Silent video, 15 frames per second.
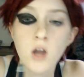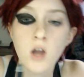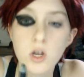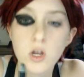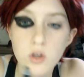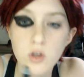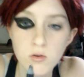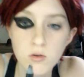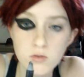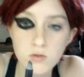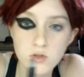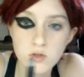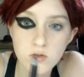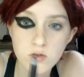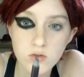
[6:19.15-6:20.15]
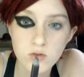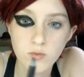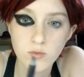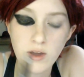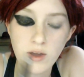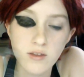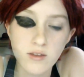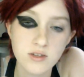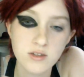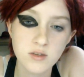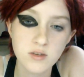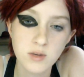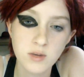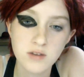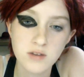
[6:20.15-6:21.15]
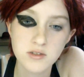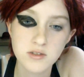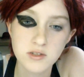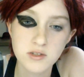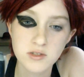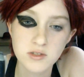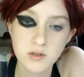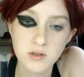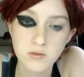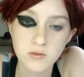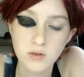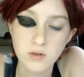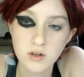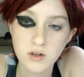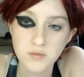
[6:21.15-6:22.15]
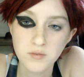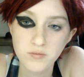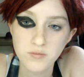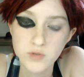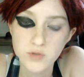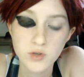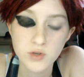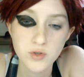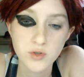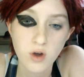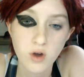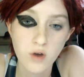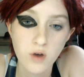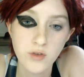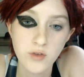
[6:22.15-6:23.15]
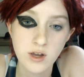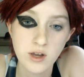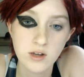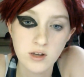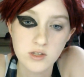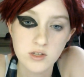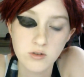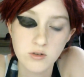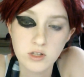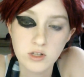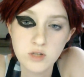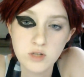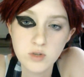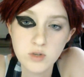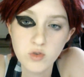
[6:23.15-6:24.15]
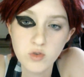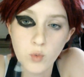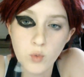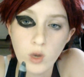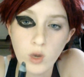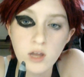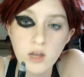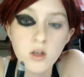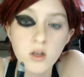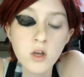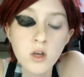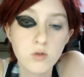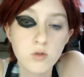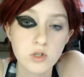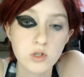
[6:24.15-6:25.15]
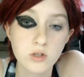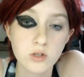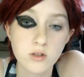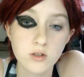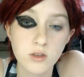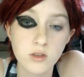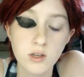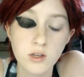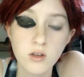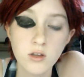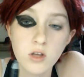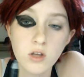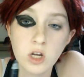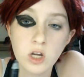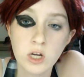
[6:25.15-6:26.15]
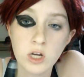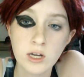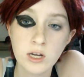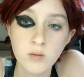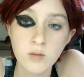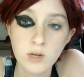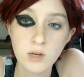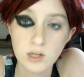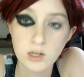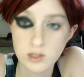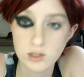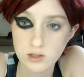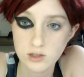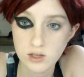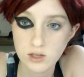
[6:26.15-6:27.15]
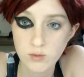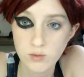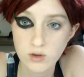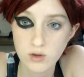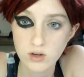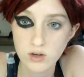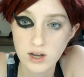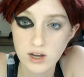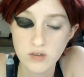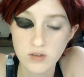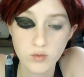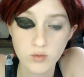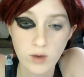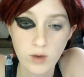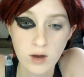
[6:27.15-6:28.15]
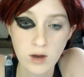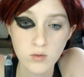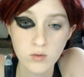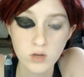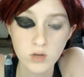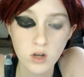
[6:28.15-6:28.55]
Don't do this is because this is so soft that it doesn't really do much of a point, which is a good thing. You're kind of want to keep it kind of round.